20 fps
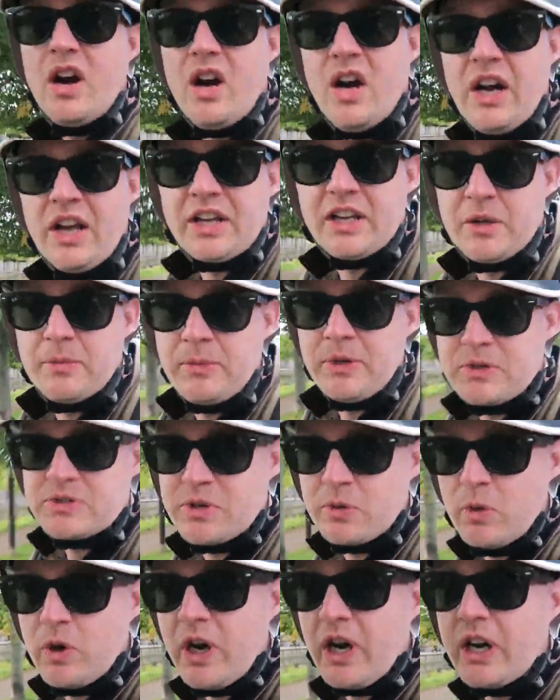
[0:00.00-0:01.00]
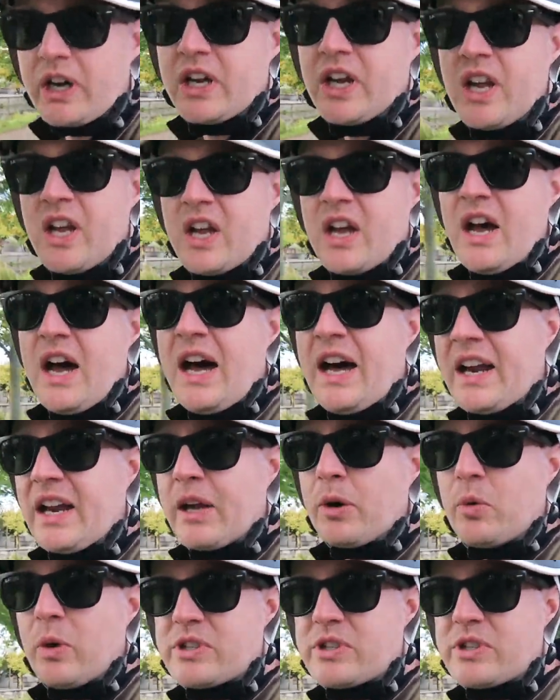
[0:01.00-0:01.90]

I commute to work. And like,